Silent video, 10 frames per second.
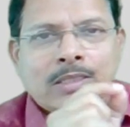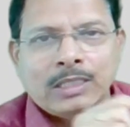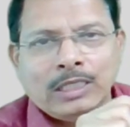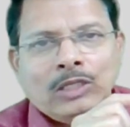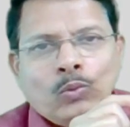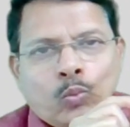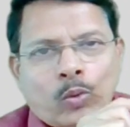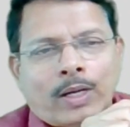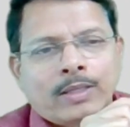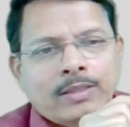
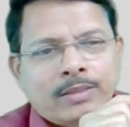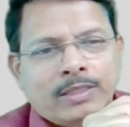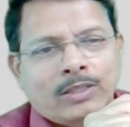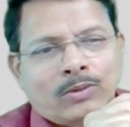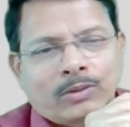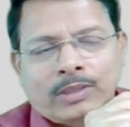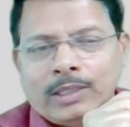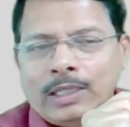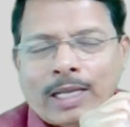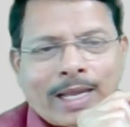
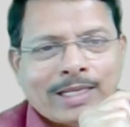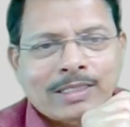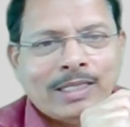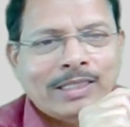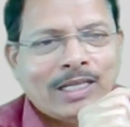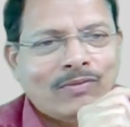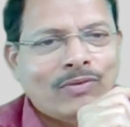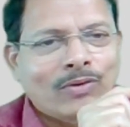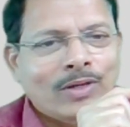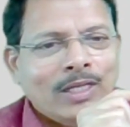C103X, and
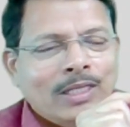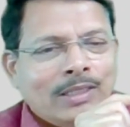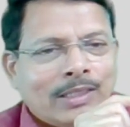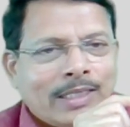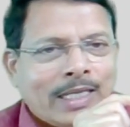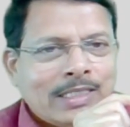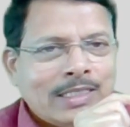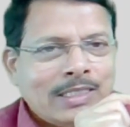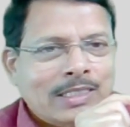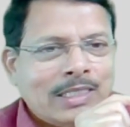therefore the
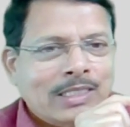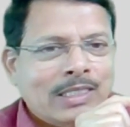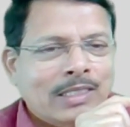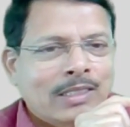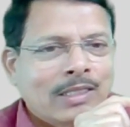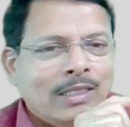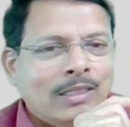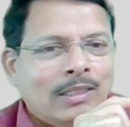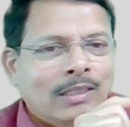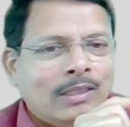next instruction
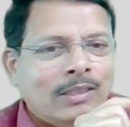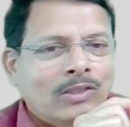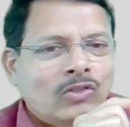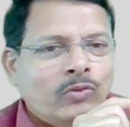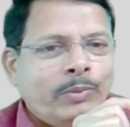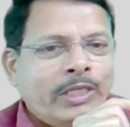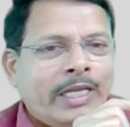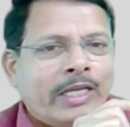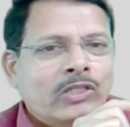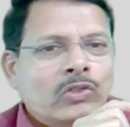to be
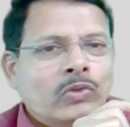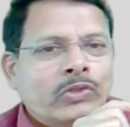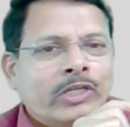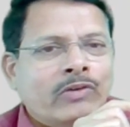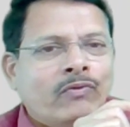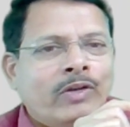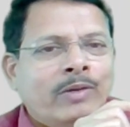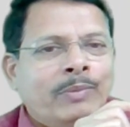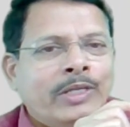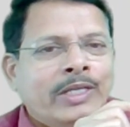executed will
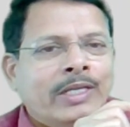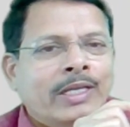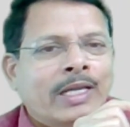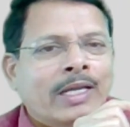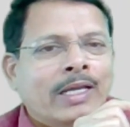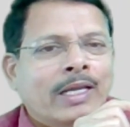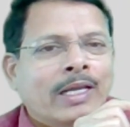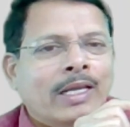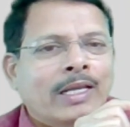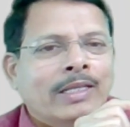be
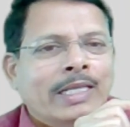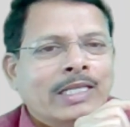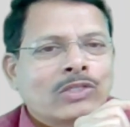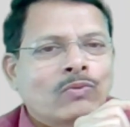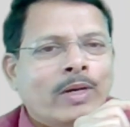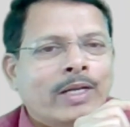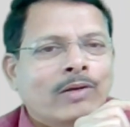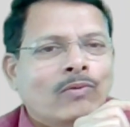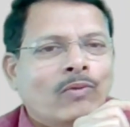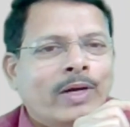this one.
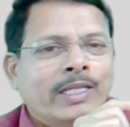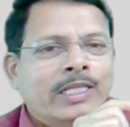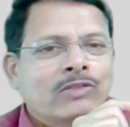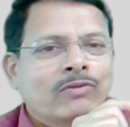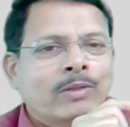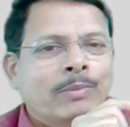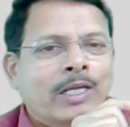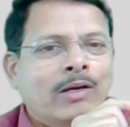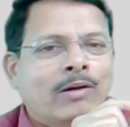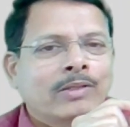Why this one?
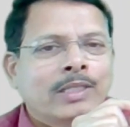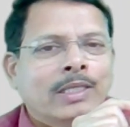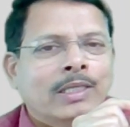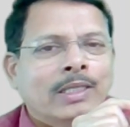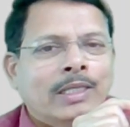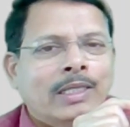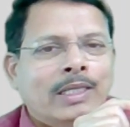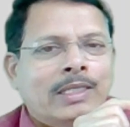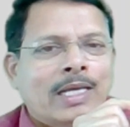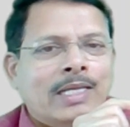Because
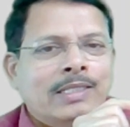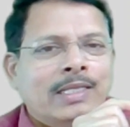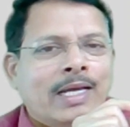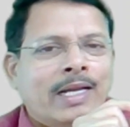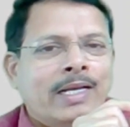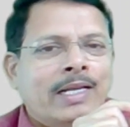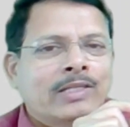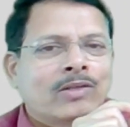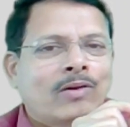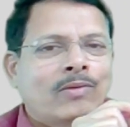it has the
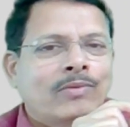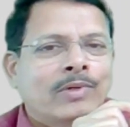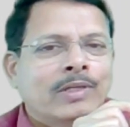address of